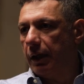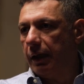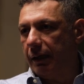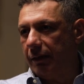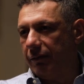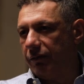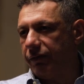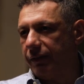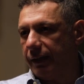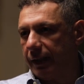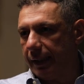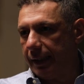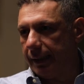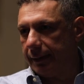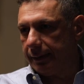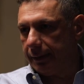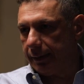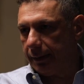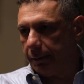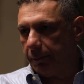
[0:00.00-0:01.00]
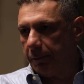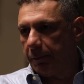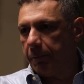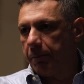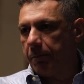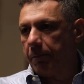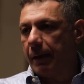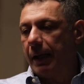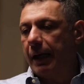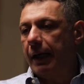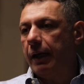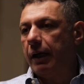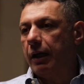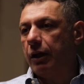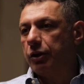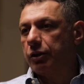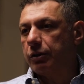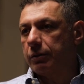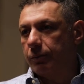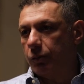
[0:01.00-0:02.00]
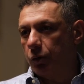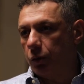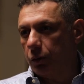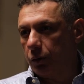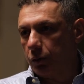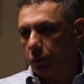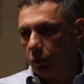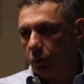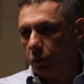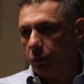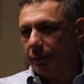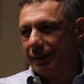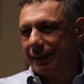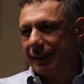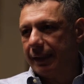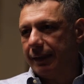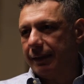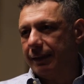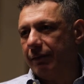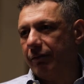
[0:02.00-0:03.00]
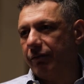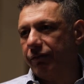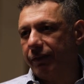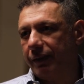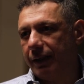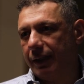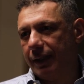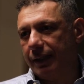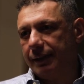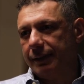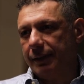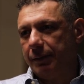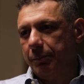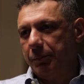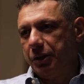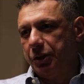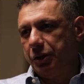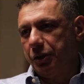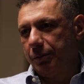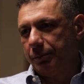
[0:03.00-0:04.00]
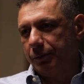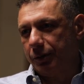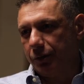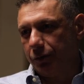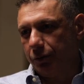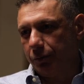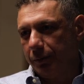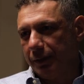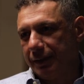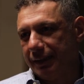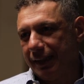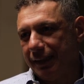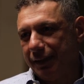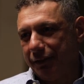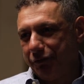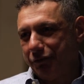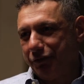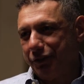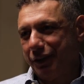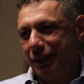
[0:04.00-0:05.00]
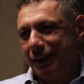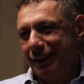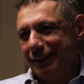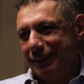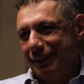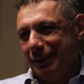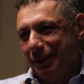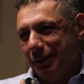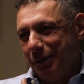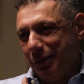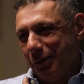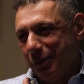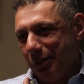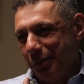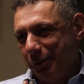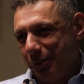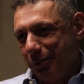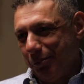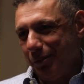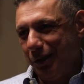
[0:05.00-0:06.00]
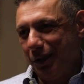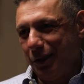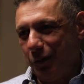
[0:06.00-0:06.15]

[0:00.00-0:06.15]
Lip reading: Infiradi, small room, then Infiradi, medium room, then Infiradi, big